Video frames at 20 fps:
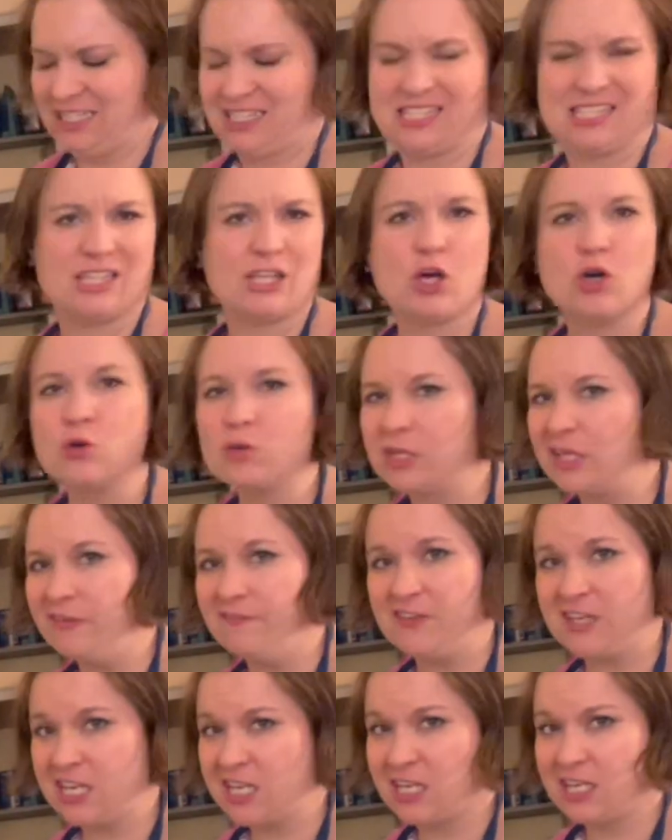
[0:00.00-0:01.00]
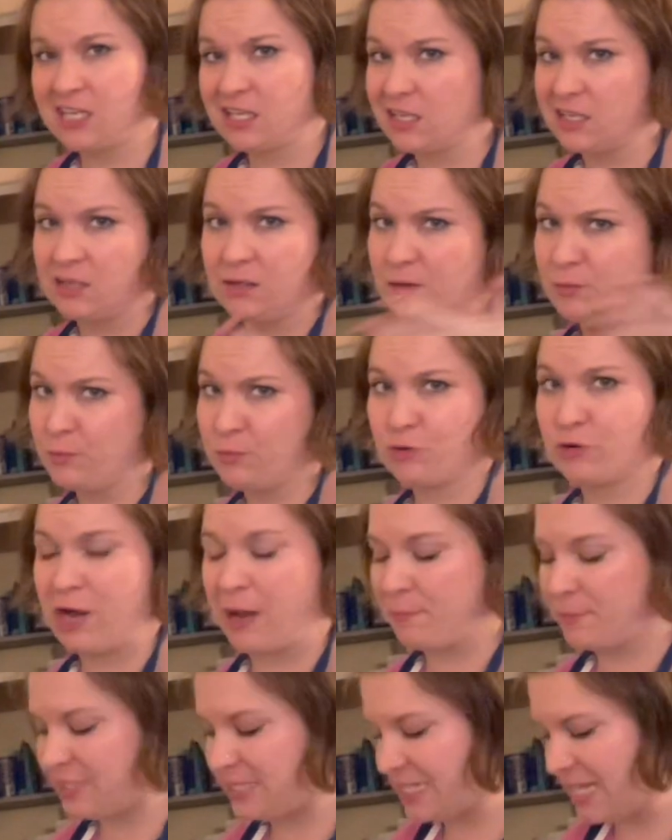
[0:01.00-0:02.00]
slow living
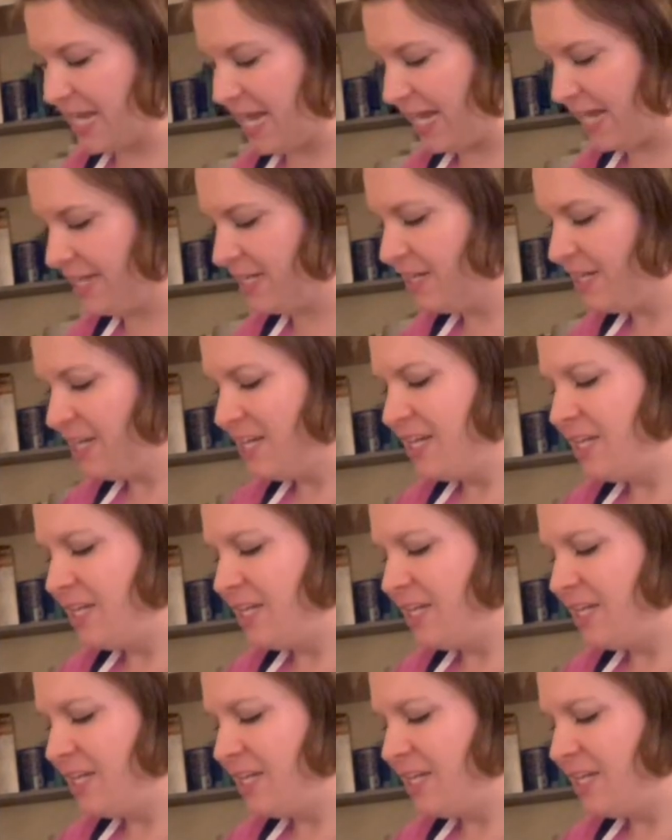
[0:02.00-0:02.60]
prep day